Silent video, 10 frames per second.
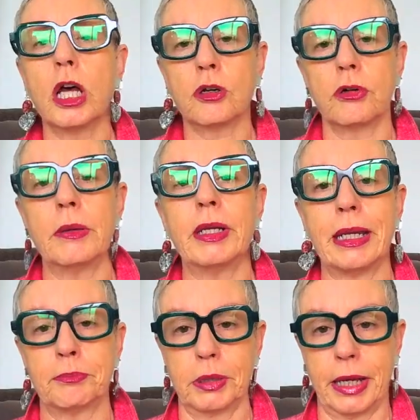agreement
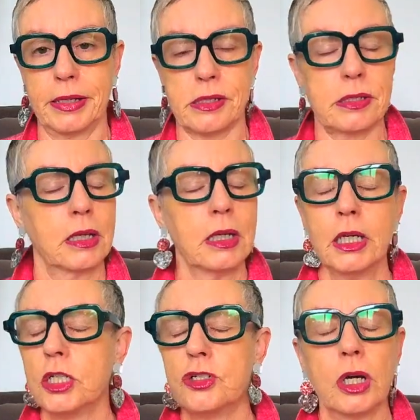in place?
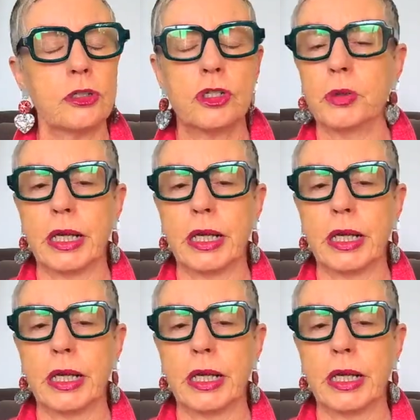Don't do it